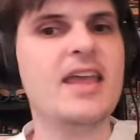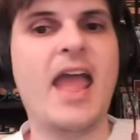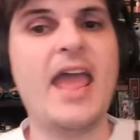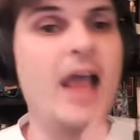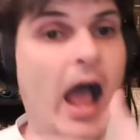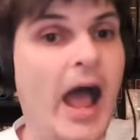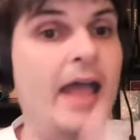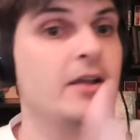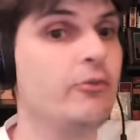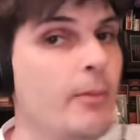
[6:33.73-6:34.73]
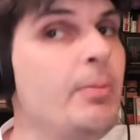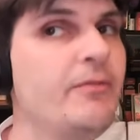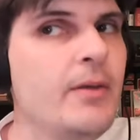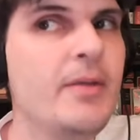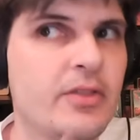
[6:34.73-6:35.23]
a high clip of
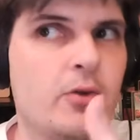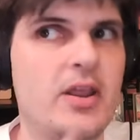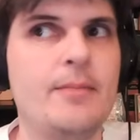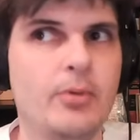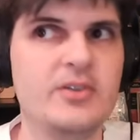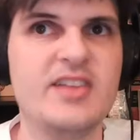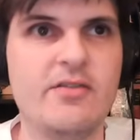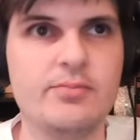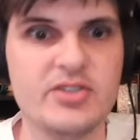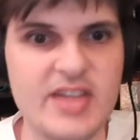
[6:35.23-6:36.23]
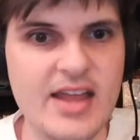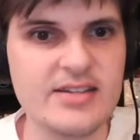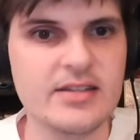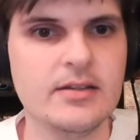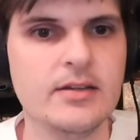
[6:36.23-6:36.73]
them at
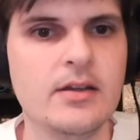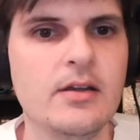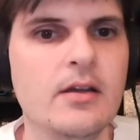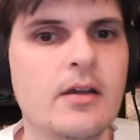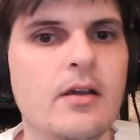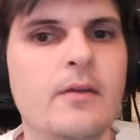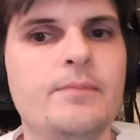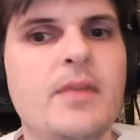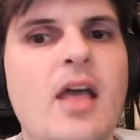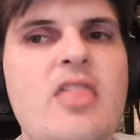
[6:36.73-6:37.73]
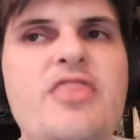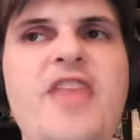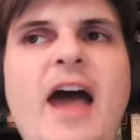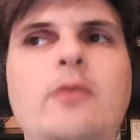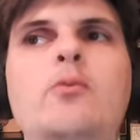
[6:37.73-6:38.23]
38.7%,
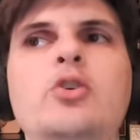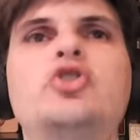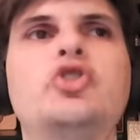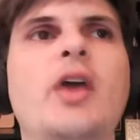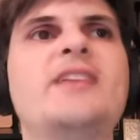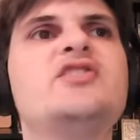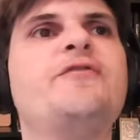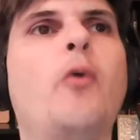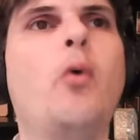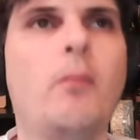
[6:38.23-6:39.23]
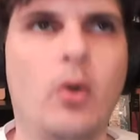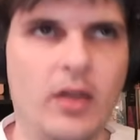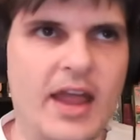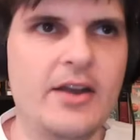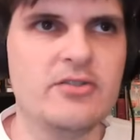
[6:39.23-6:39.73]
that would transform
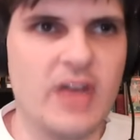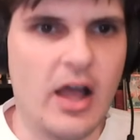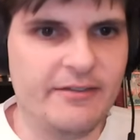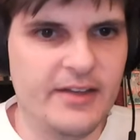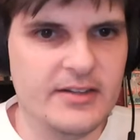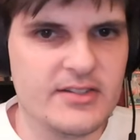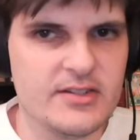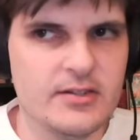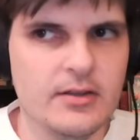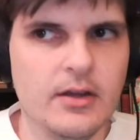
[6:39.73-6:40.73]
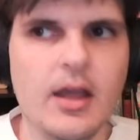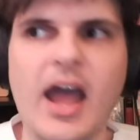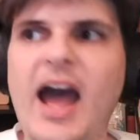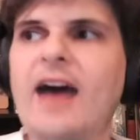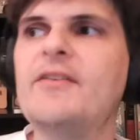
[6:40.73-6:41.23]
Orlando's offense.
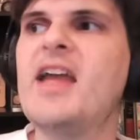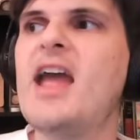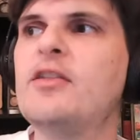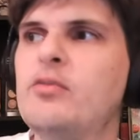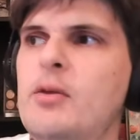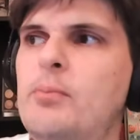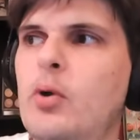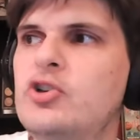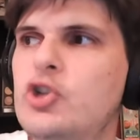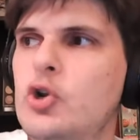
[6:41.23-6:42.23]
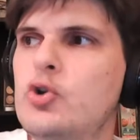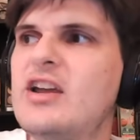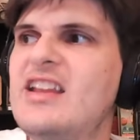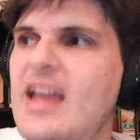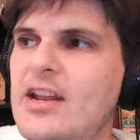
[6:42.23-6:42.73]
Having a three point shooter who
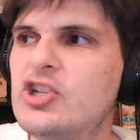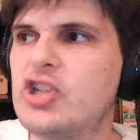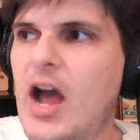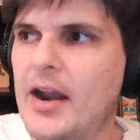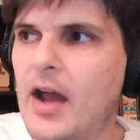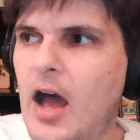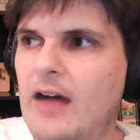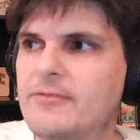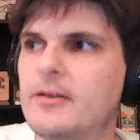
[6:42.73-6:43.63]
can get his shot off